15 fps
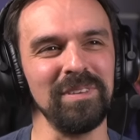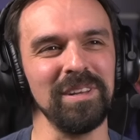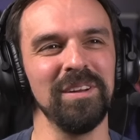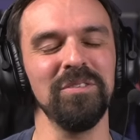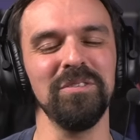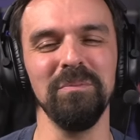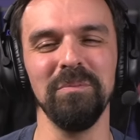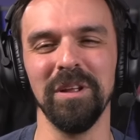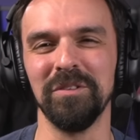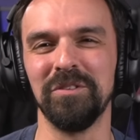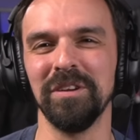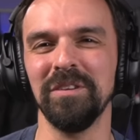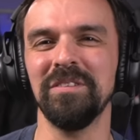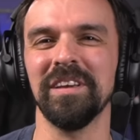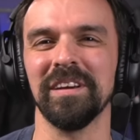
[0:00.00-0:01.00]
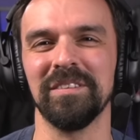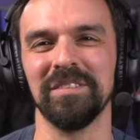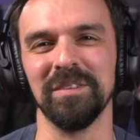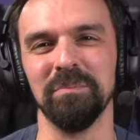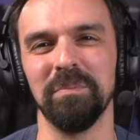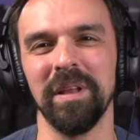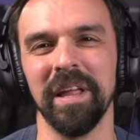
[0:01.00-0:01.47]
there's some logistics
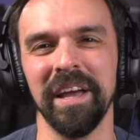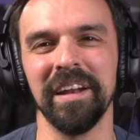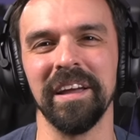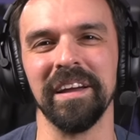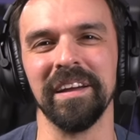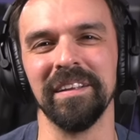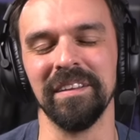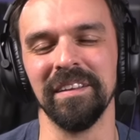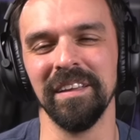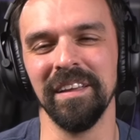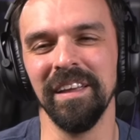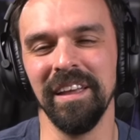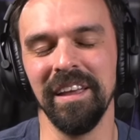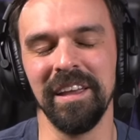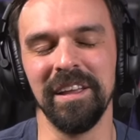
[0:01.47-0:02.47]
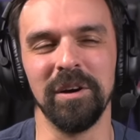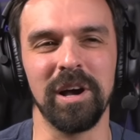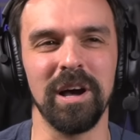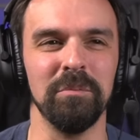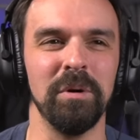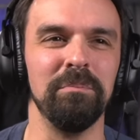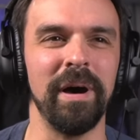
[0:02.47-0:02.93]
and planning and, you know,
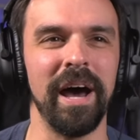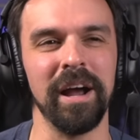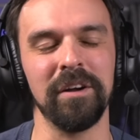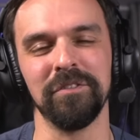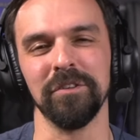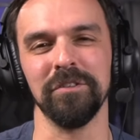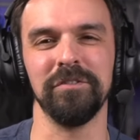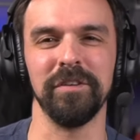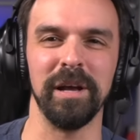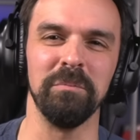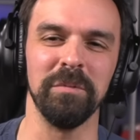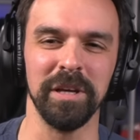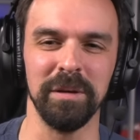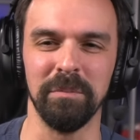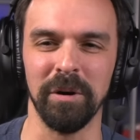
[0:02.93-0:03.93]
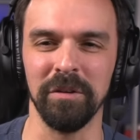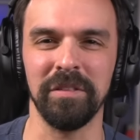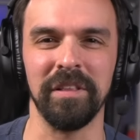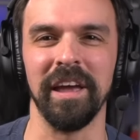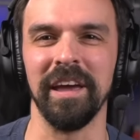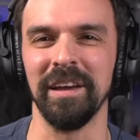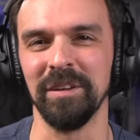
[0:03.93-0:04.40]
coming back for family
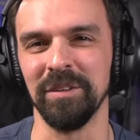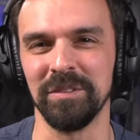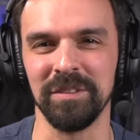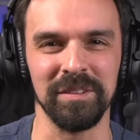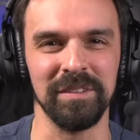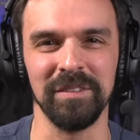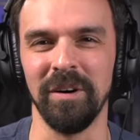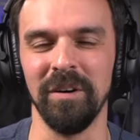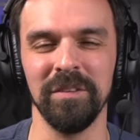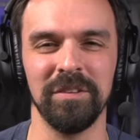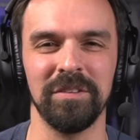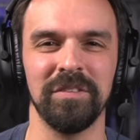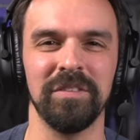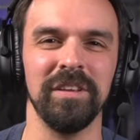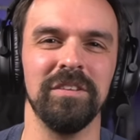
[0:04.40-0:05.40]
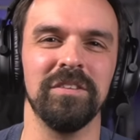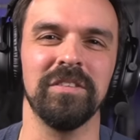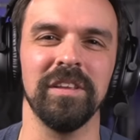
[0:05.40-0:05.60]
birthdays and all these